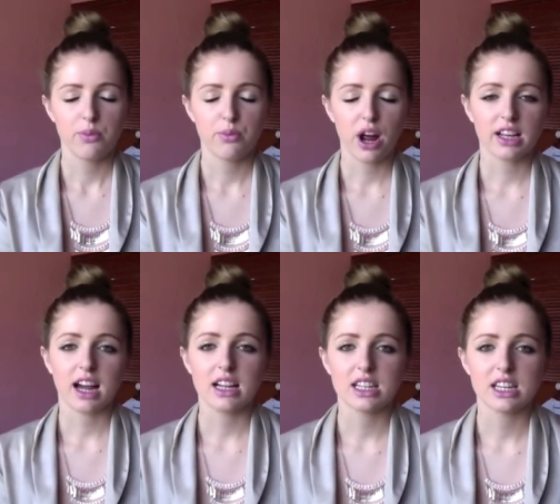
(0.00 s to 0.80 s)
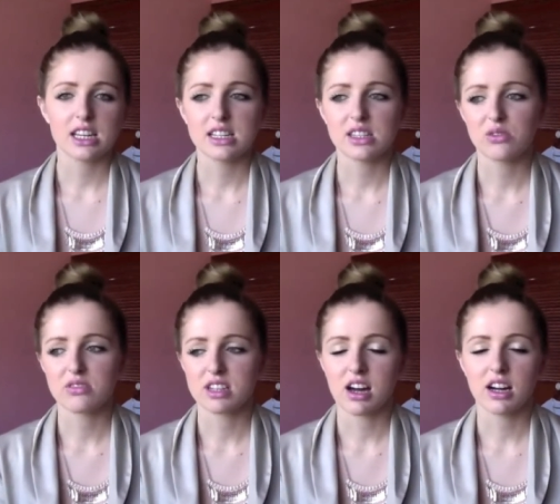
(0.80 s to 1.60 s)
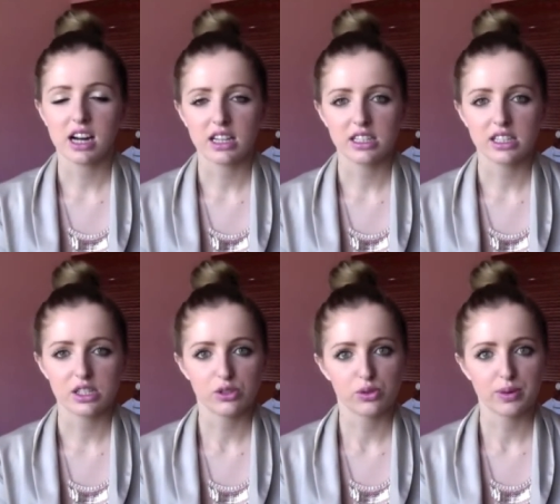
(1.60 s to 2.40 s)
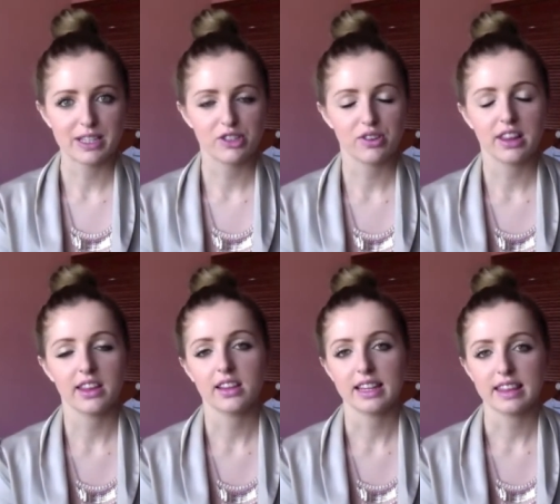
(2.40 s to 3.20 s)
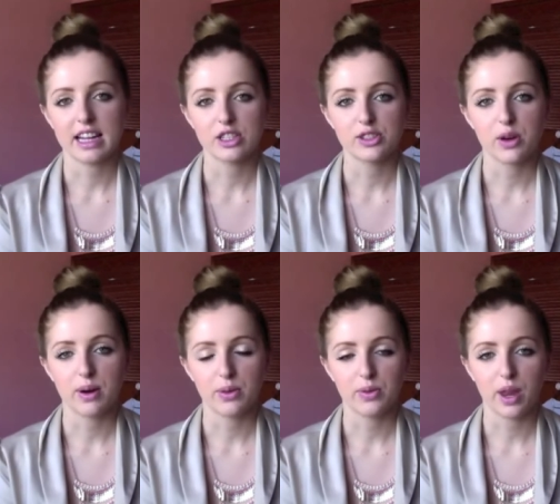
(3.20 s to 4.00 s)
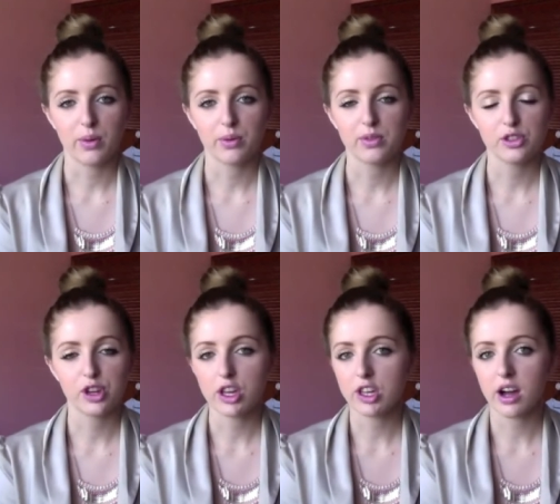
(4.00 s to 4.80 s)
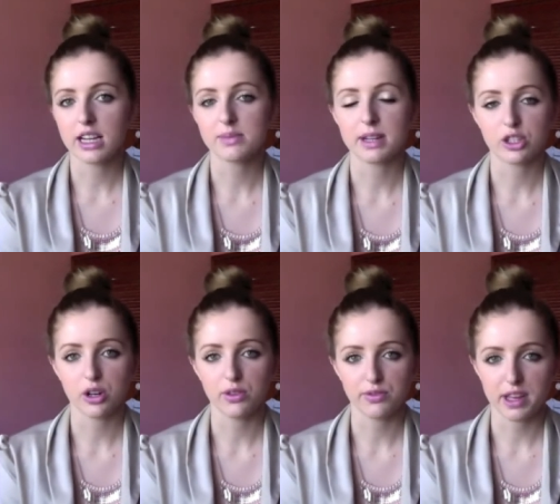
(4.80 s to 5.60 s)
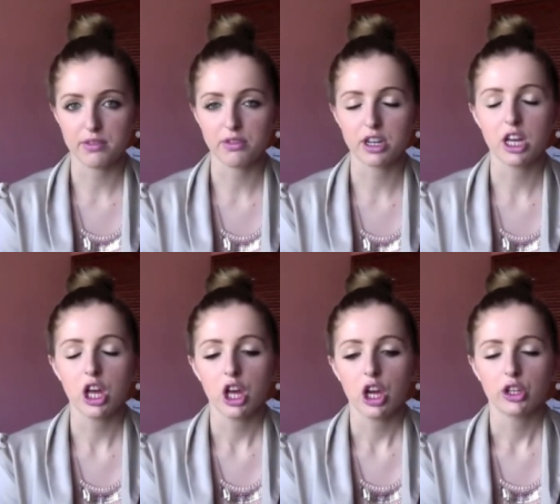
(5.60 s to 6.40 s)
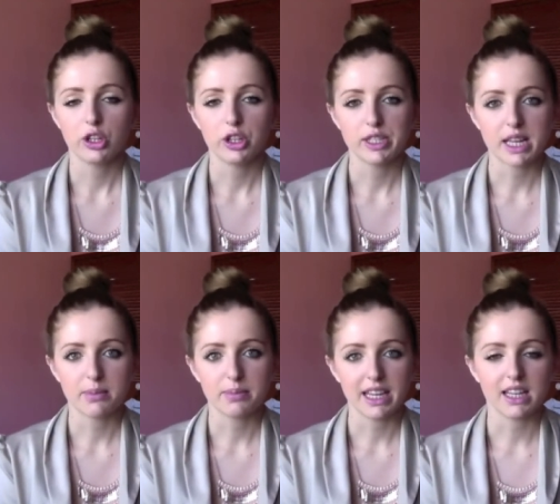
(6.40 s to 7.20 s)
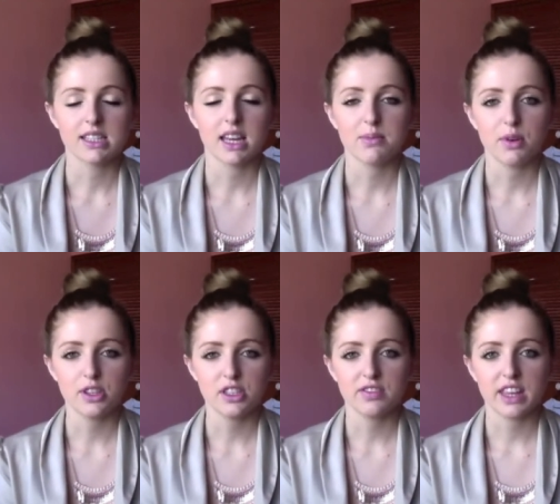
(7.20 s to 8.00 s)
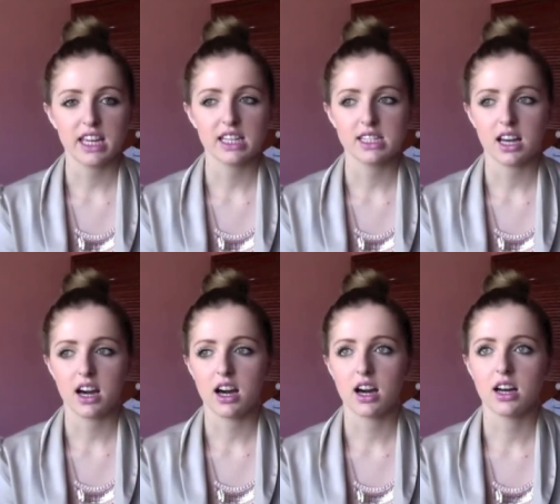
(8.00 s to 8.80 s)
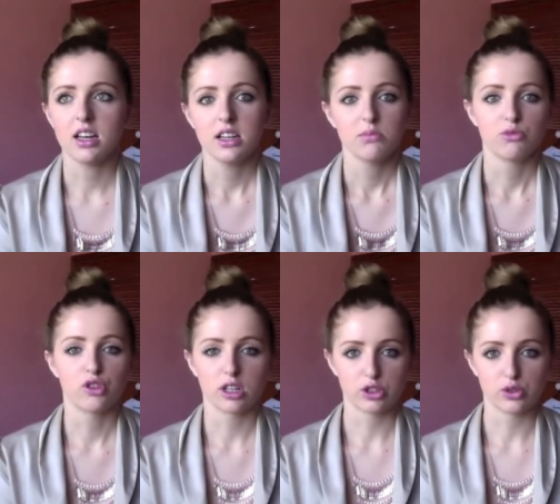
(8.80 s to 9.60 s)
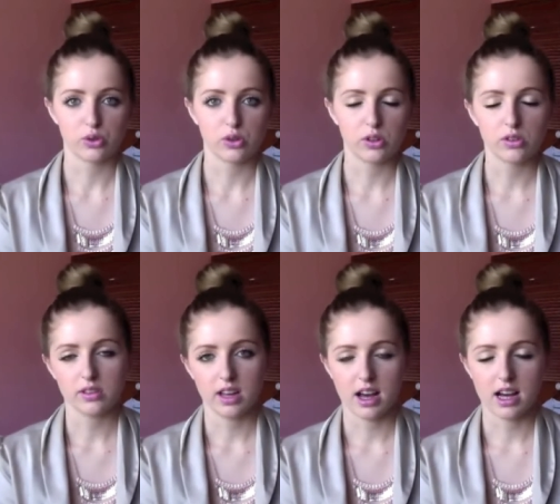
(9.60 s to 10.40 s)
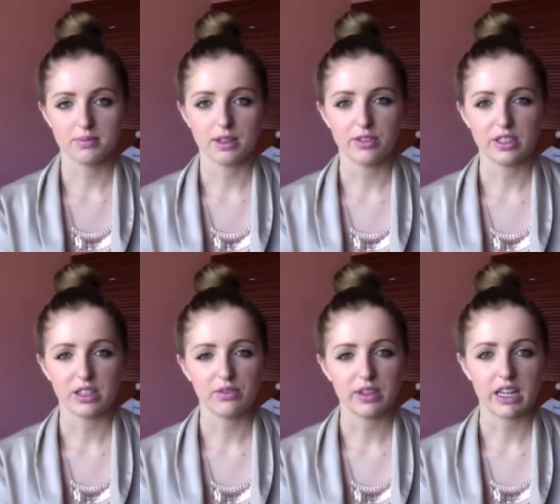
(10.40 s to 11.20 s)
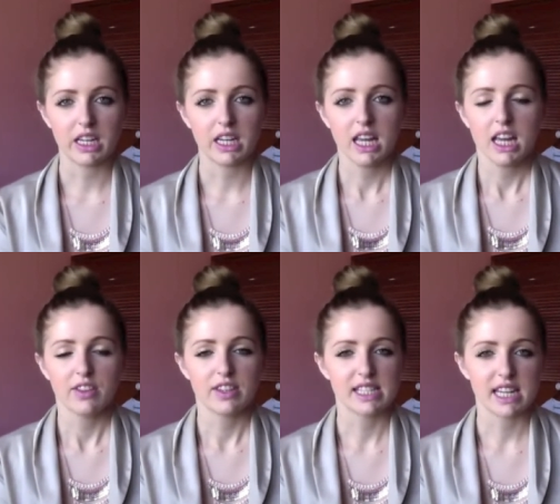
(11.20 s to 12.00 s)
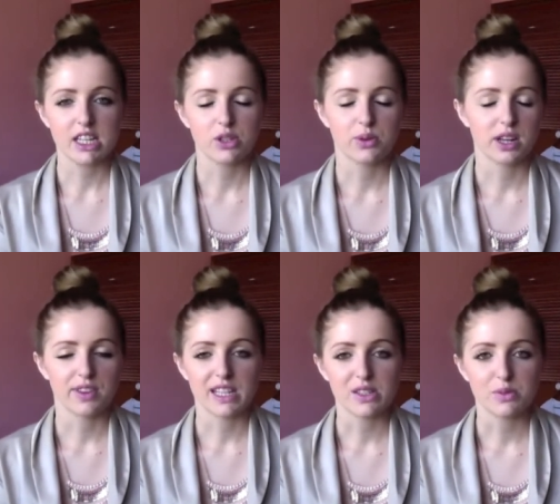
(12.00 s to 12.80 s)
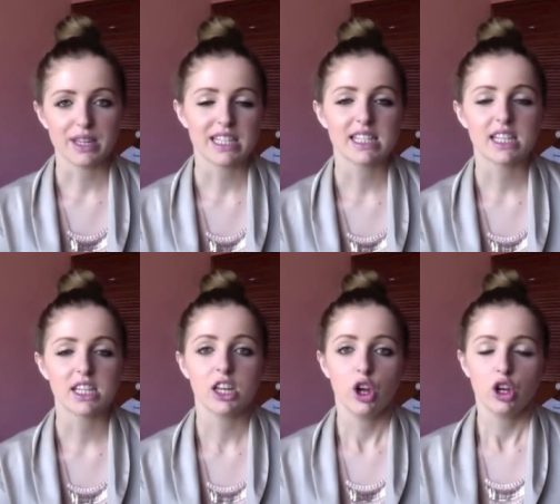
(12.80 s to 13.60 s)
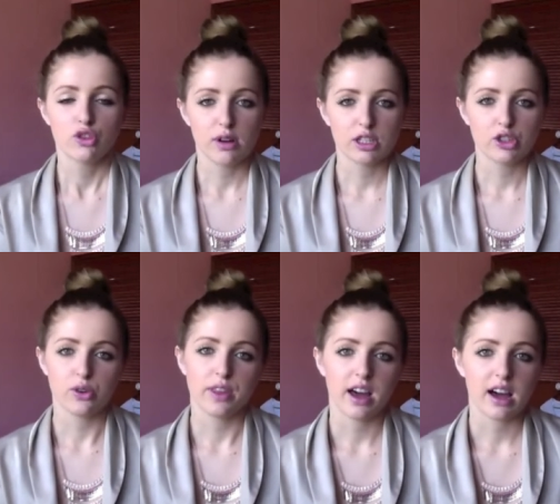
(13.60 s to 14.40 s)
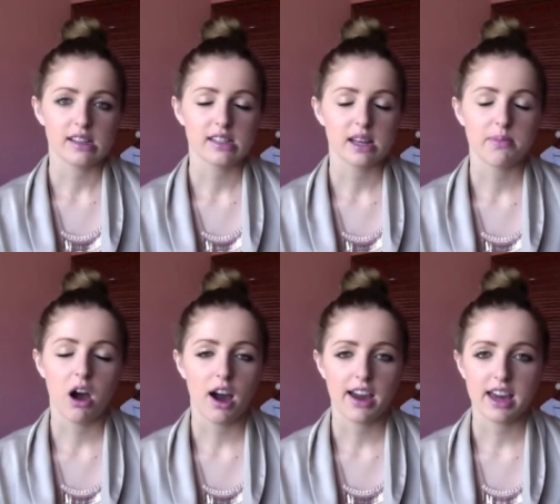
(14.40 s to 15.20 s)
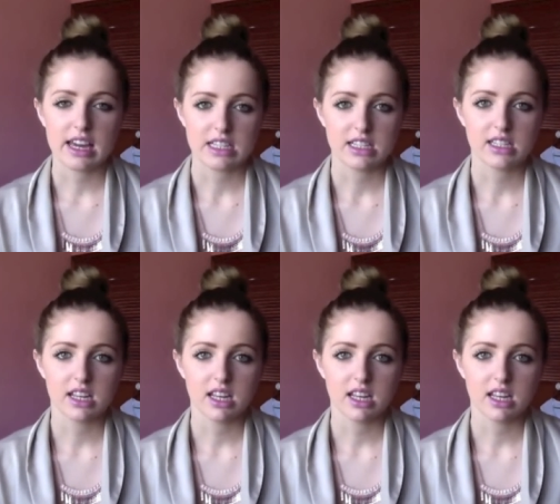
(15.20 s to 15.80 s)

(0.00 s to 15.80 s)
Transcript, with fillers: bright colours or dark colours or reds or anything like that so I thought that I would show you guys my top favourite nudes and pinks and most of these are drugstore um, if you live in the States or whatever these would be considered drugstore there are some higher end